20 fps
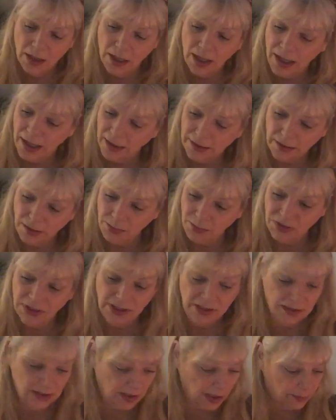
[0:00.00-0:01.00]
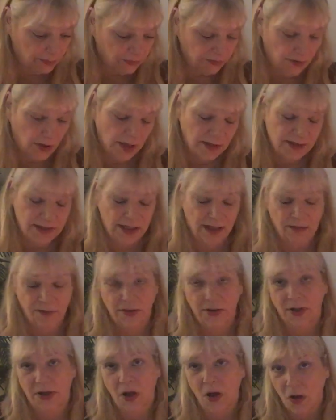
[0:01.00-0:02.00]
uh, completely upfront and
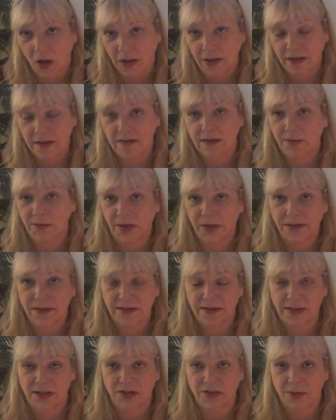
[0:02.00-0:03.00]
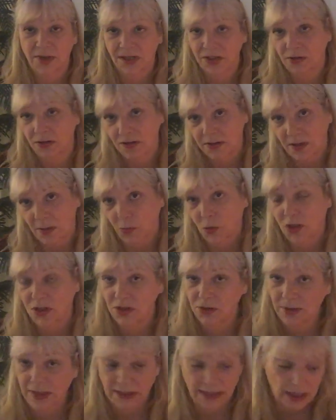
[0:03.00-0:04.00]
very honest about the situation or someone
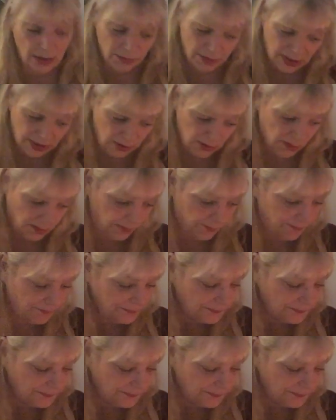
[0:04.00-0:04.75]
doing that with you.